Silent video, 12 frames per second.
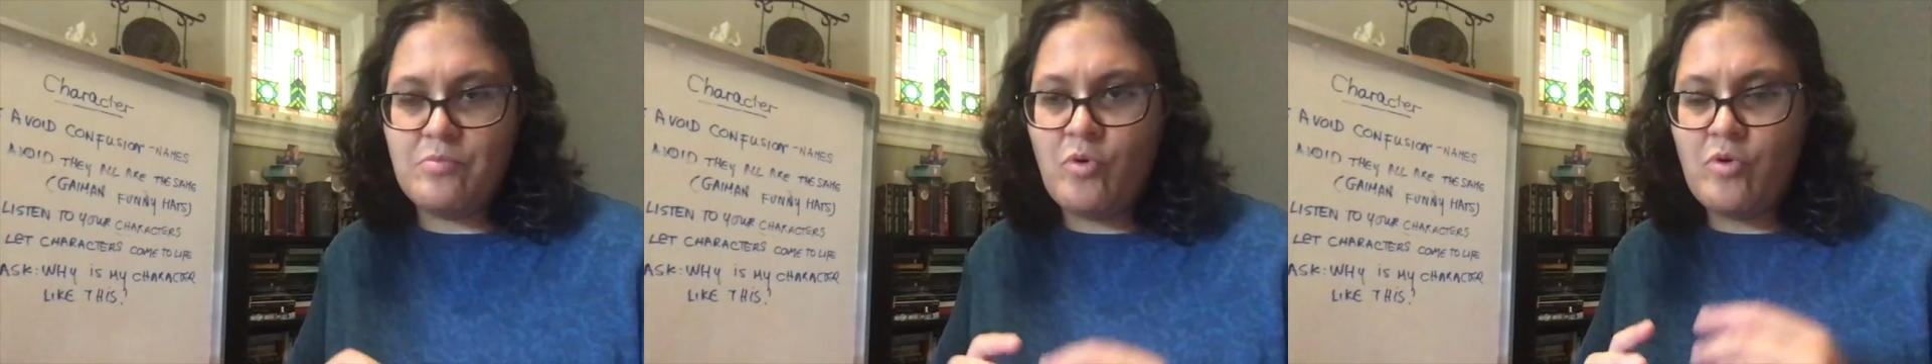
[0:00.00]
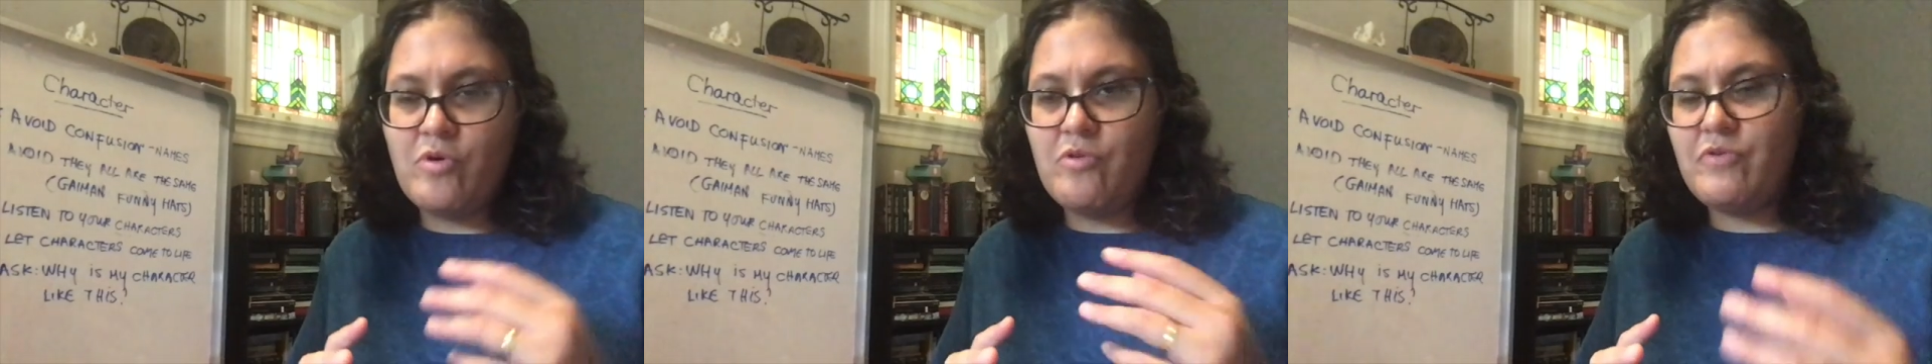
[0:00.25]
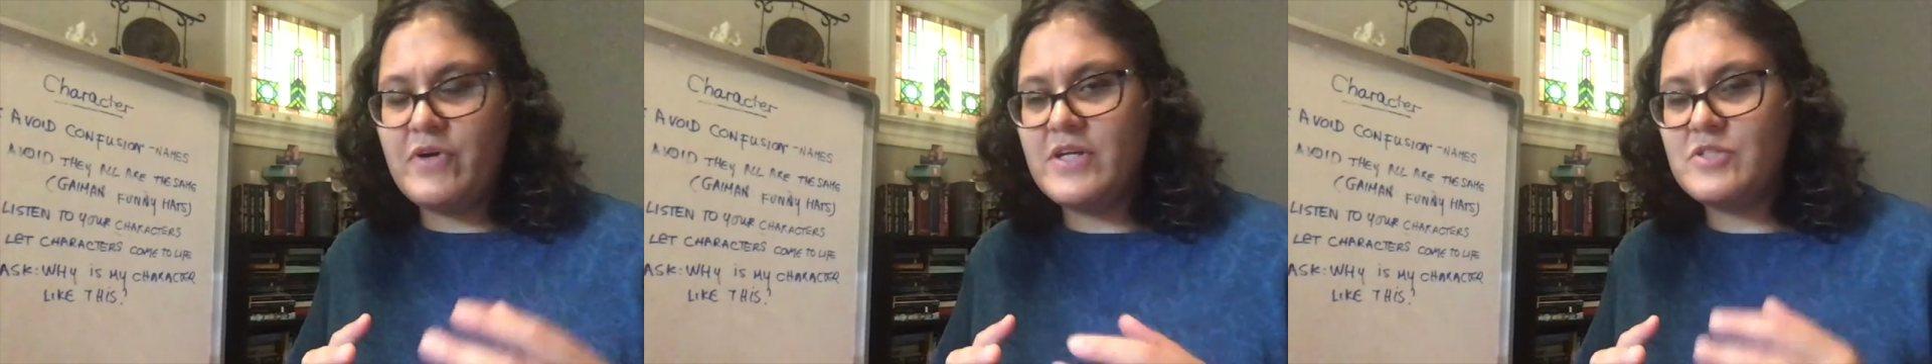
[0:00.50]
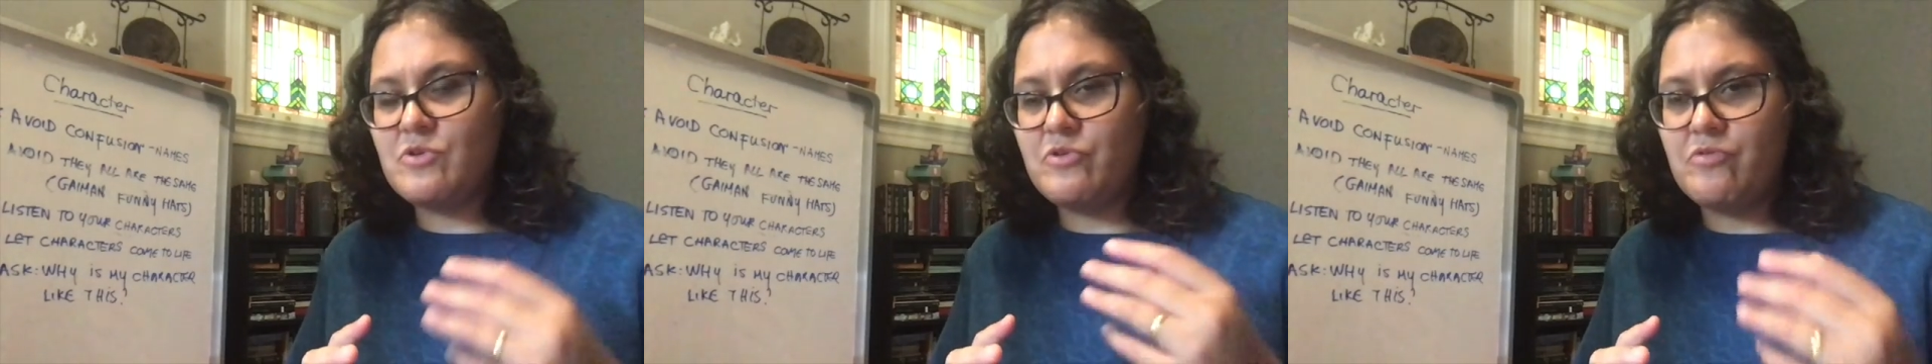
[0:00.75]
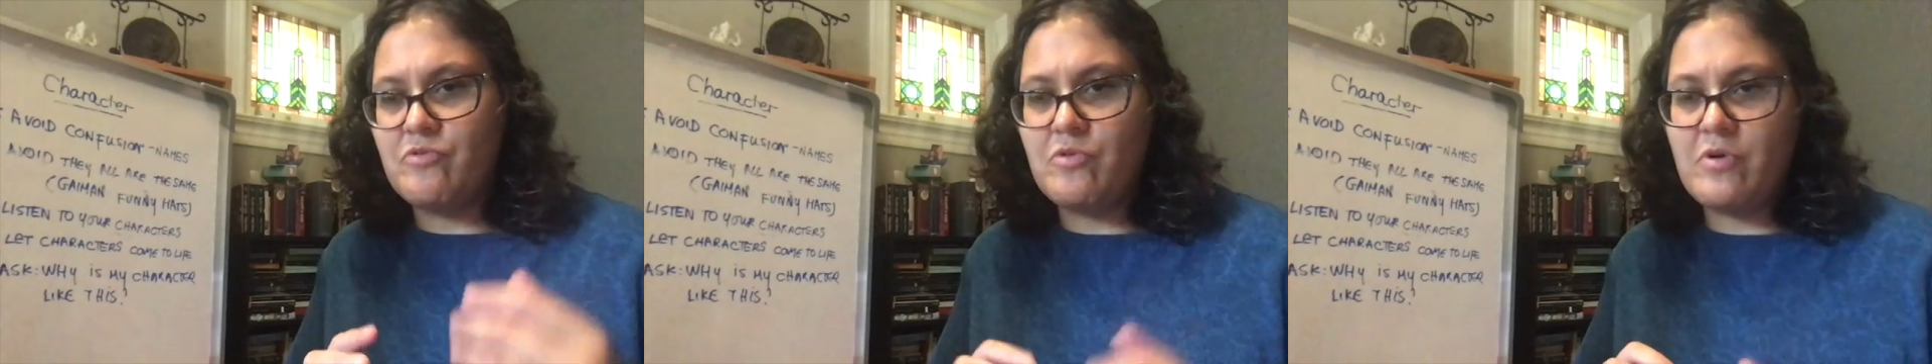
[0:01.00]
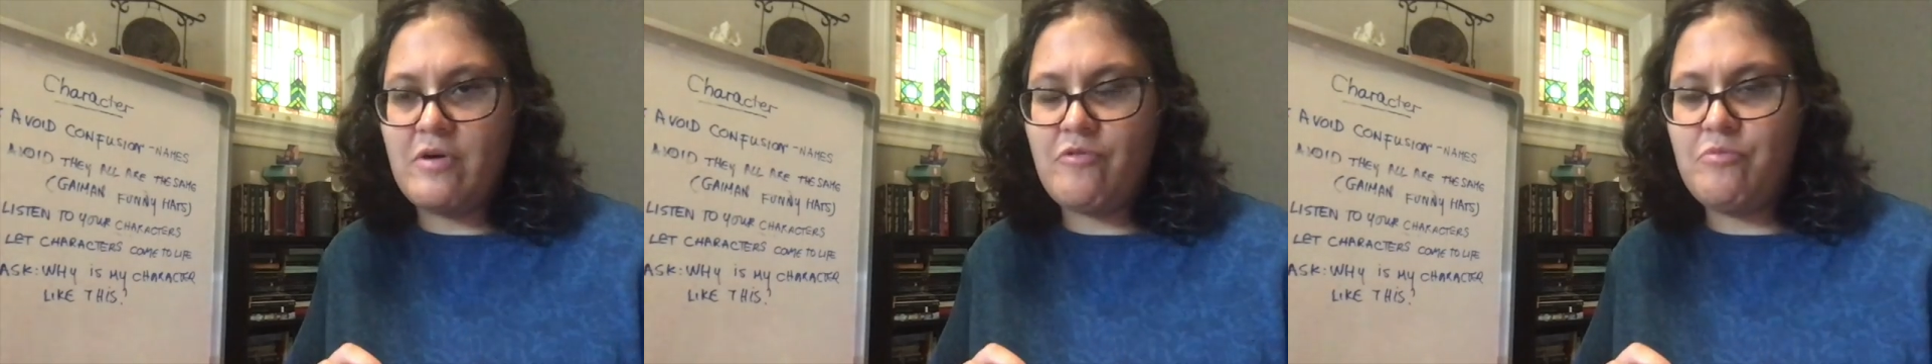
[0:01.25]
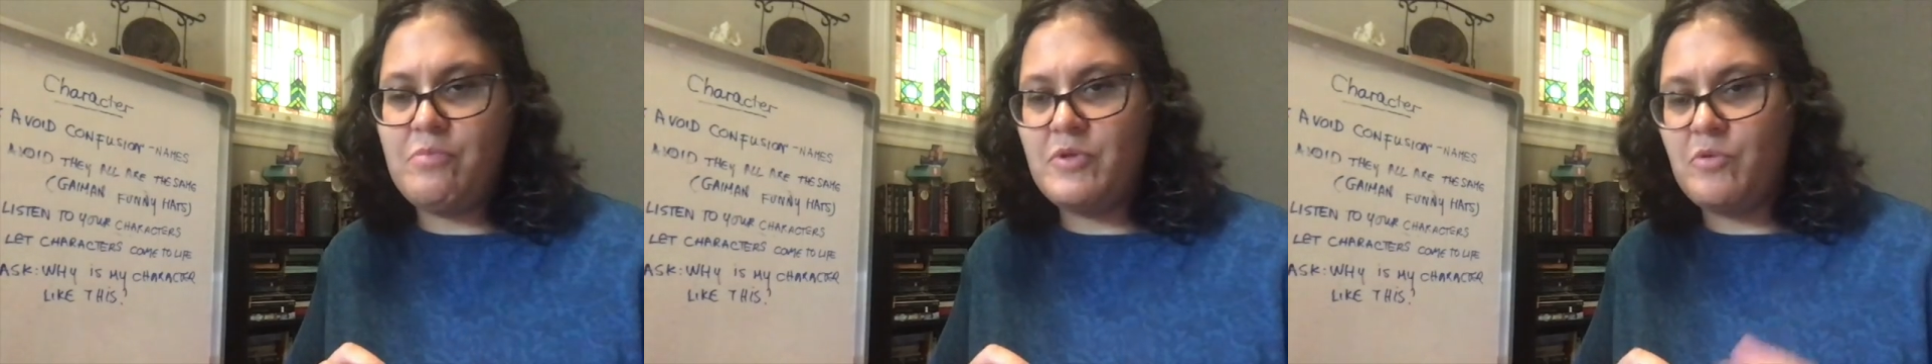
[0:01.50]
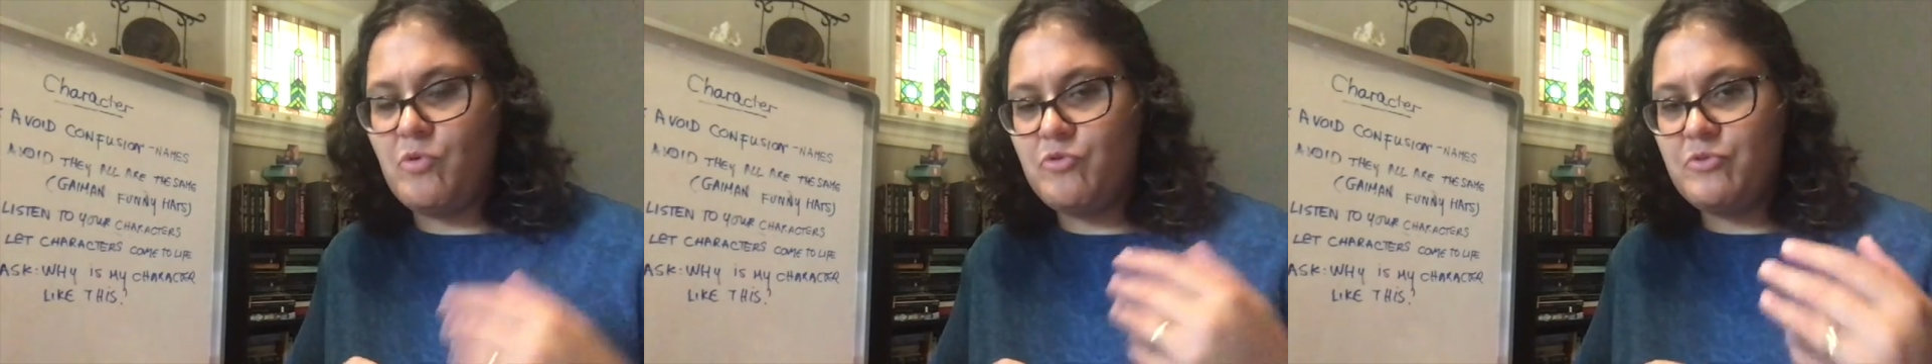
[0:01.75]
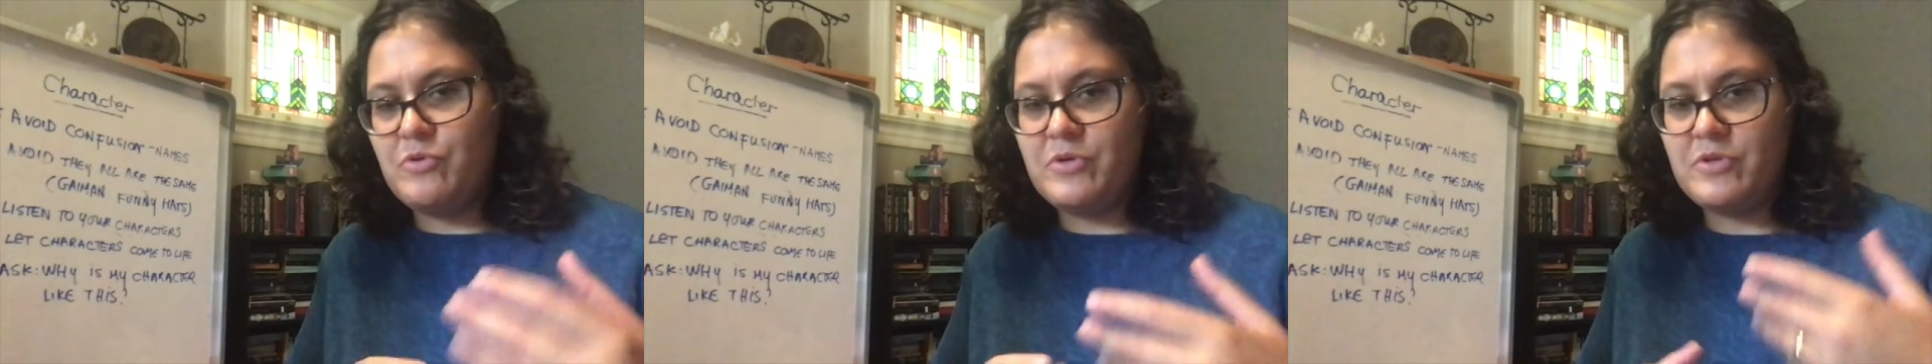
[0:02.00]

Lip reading: moreover, he's sort of gruff, but also